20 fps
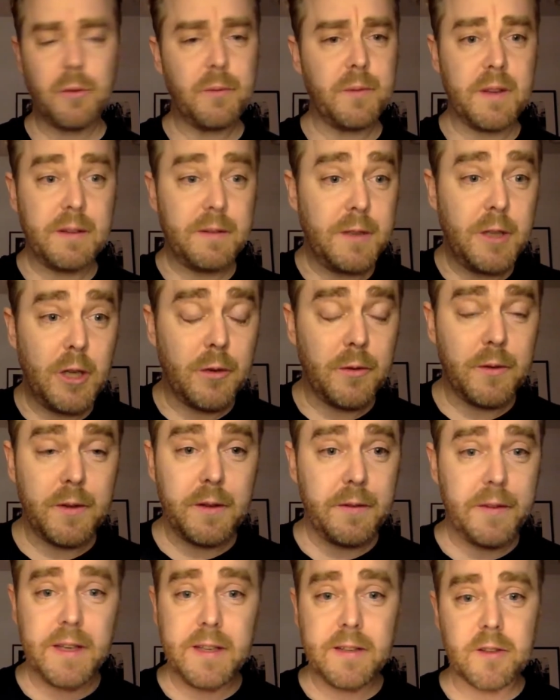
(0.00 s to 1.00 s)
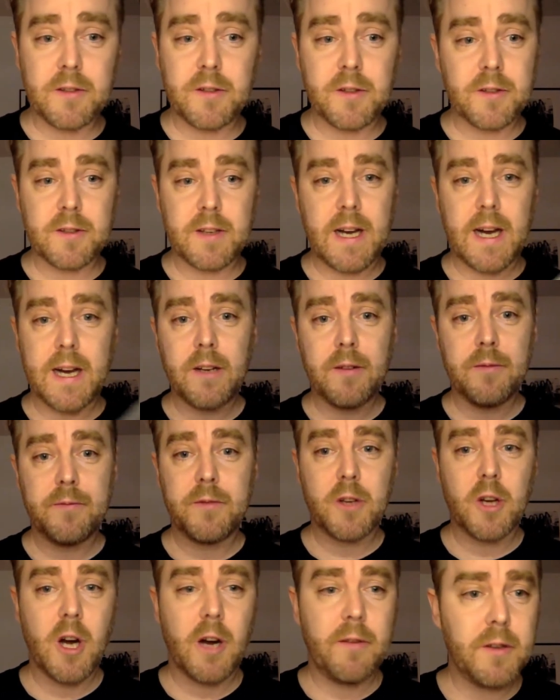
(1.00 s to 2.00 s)
these are just kind
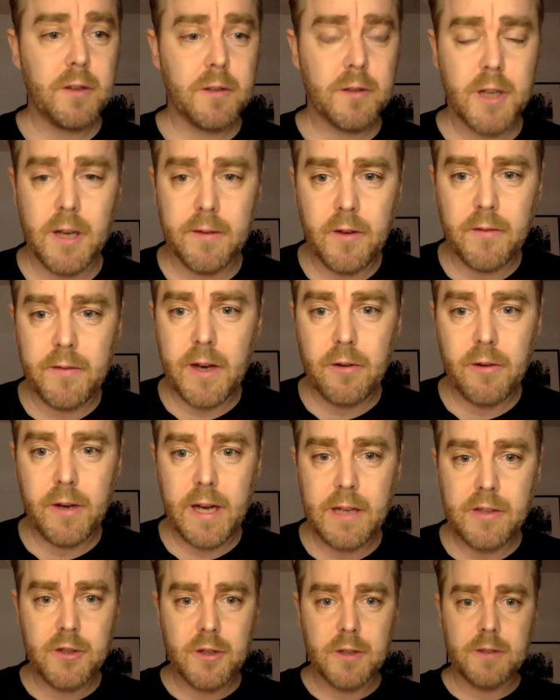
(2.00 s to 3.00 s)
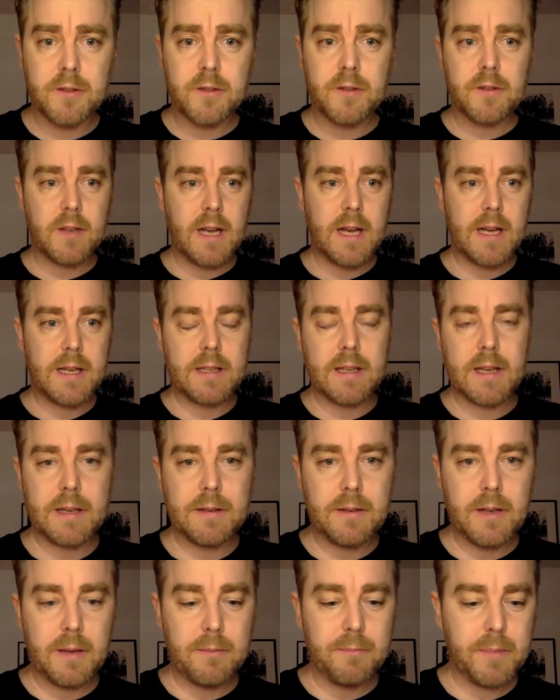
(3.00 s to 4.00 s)
of cover variations.
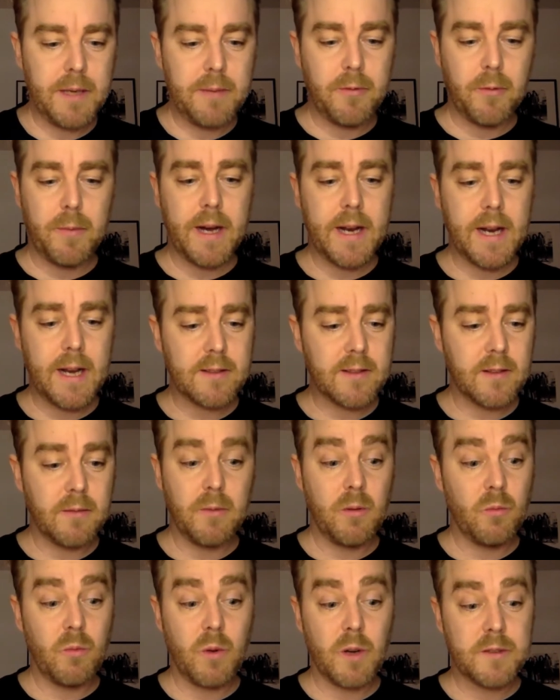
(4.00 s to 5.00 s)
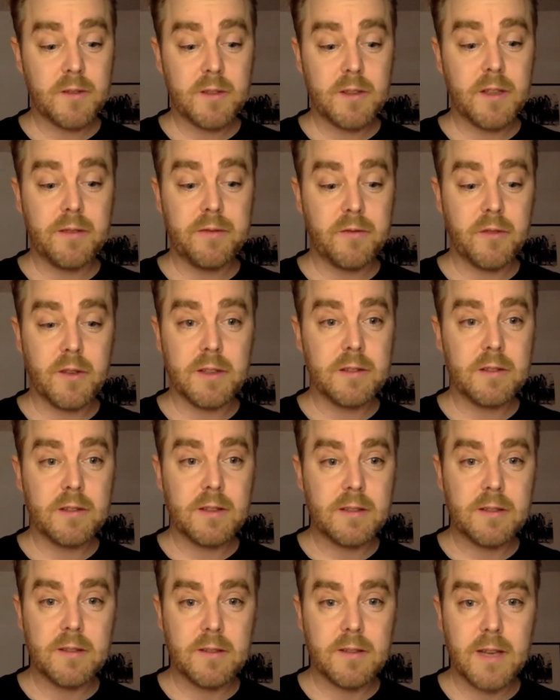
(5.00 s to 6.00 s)
And people might ask, well, what's the difference?
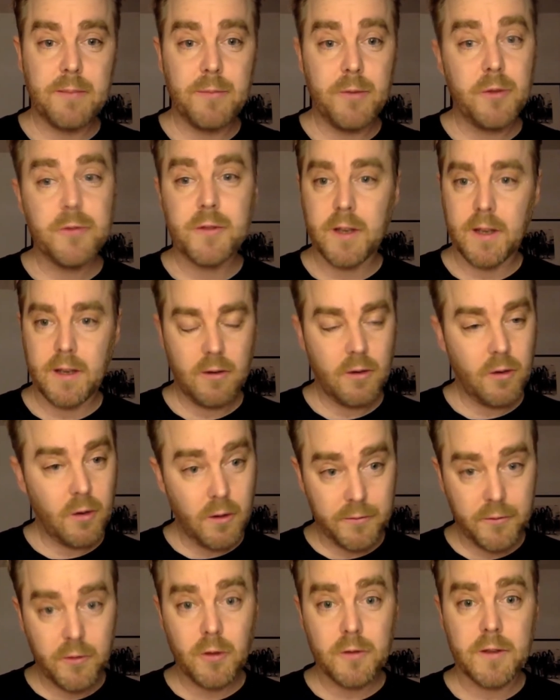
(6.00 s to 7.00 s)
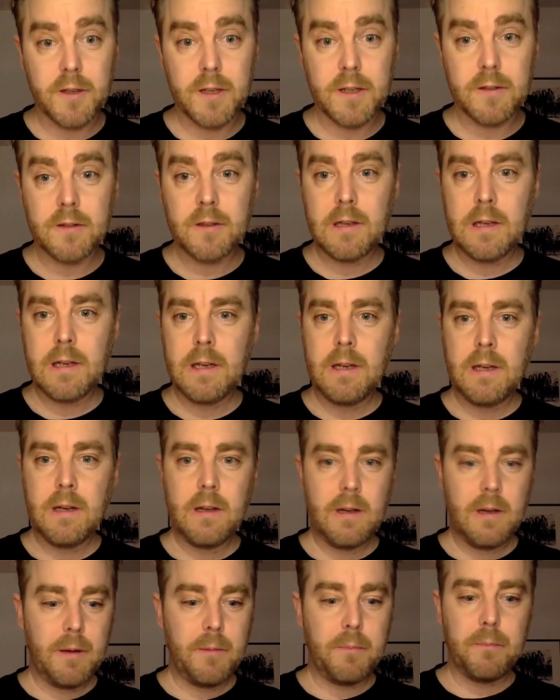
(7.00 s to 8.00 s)
It's the same music. Of course it is.
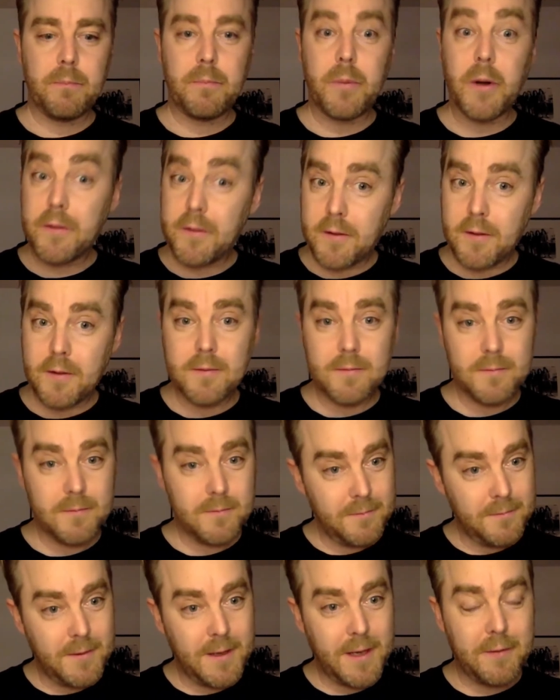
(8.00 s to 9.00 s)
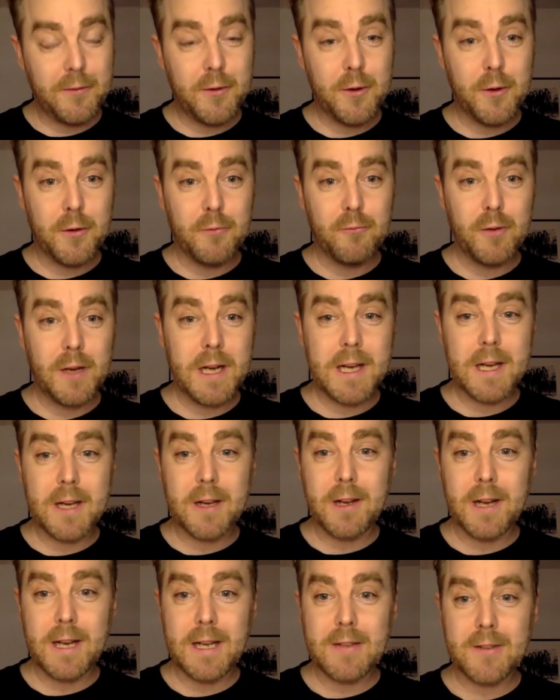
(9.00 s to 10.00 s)
But if you're really a
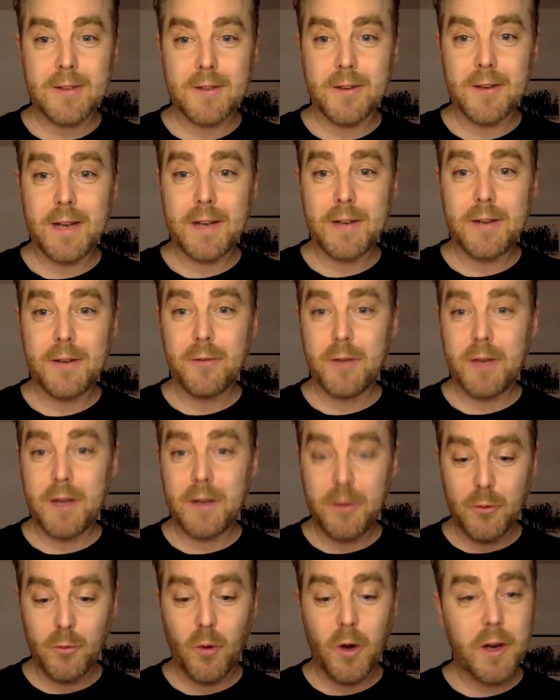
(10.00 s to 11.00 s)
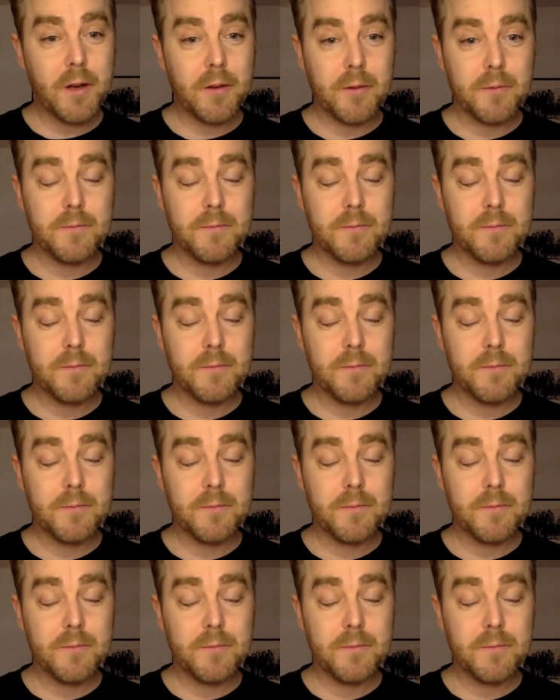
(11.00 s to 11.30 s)
collector and you want